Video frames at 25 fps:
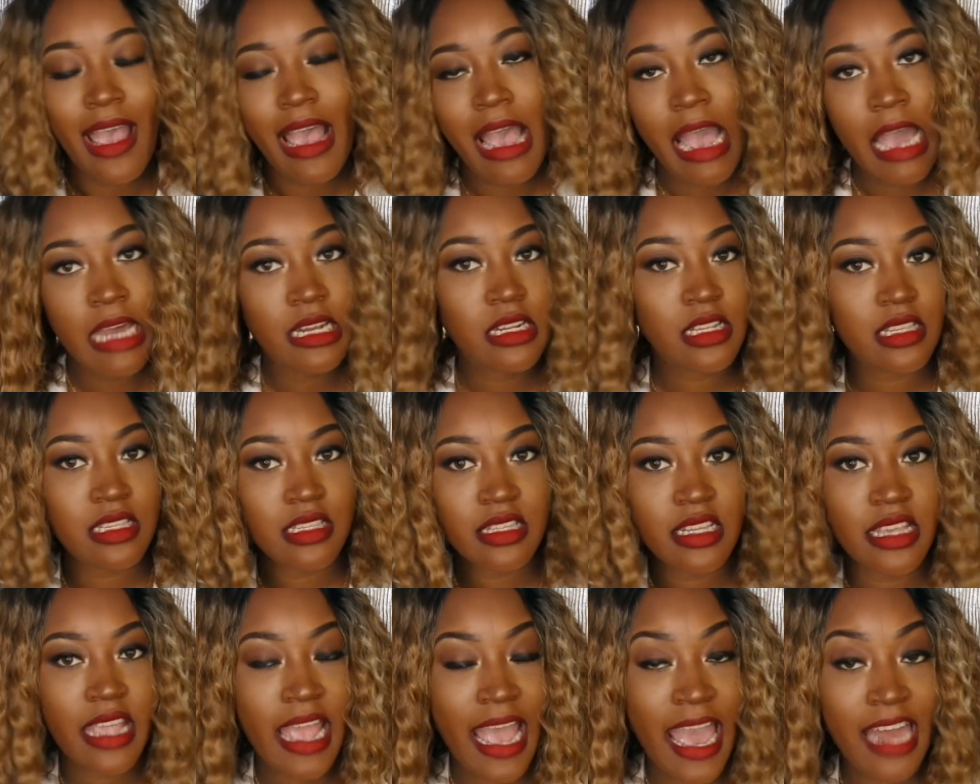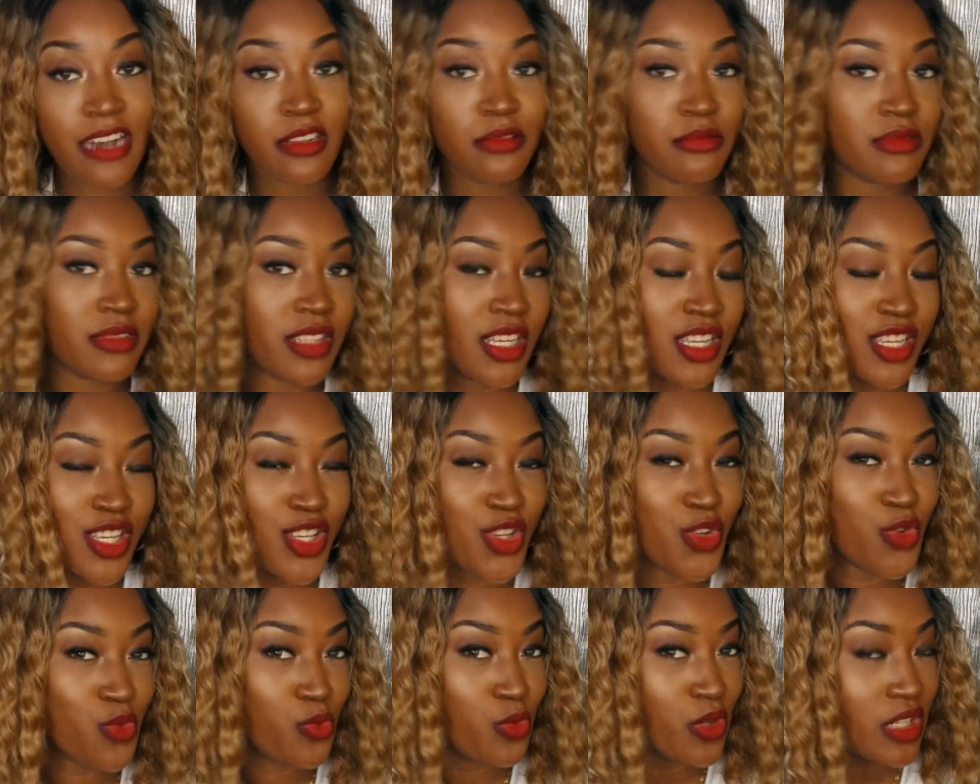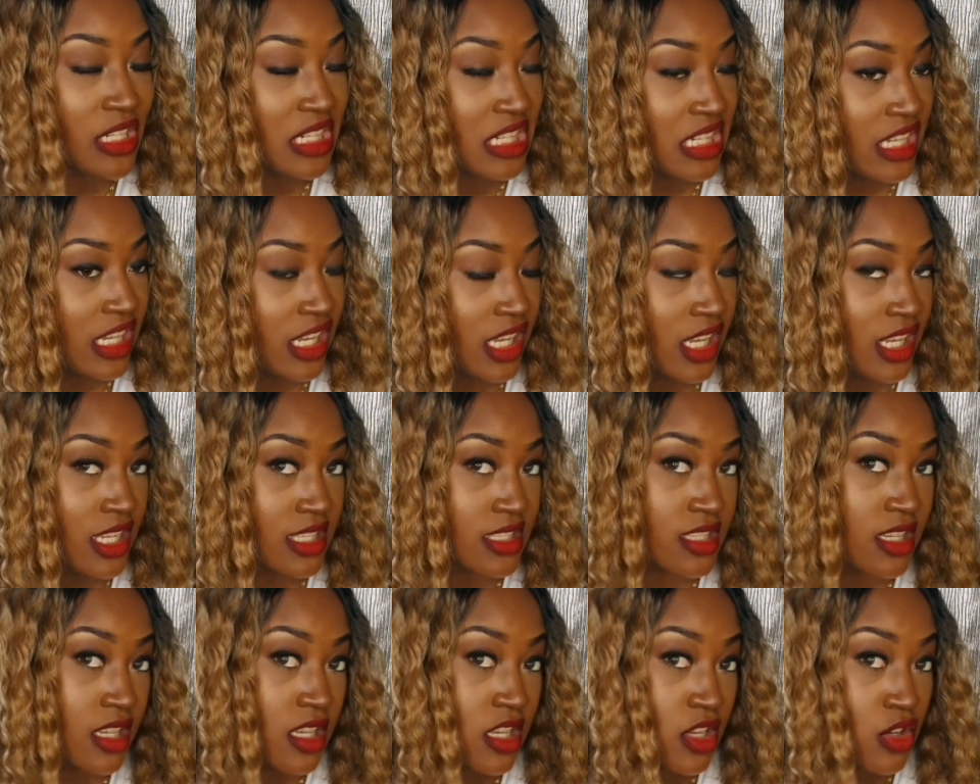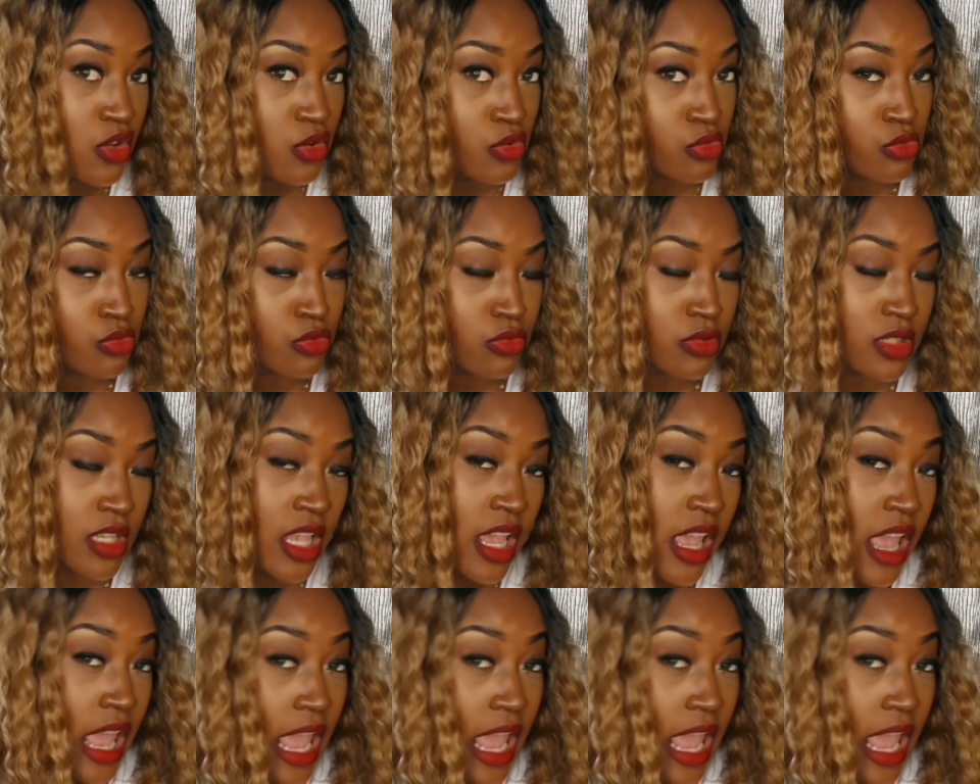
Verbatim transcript: Honestly, I don't think you would need to use